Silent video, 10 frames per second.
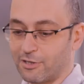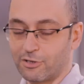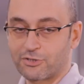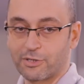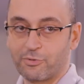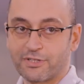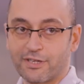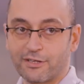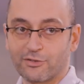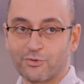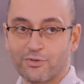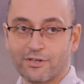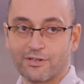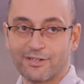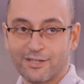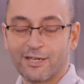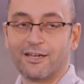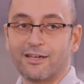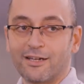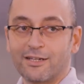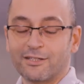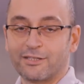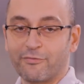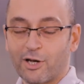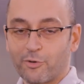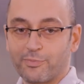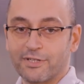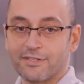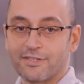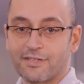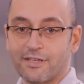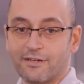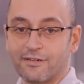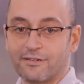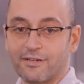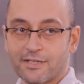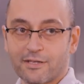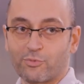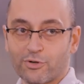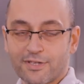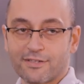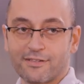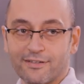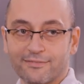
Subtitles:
contributing to the developments in laser processing.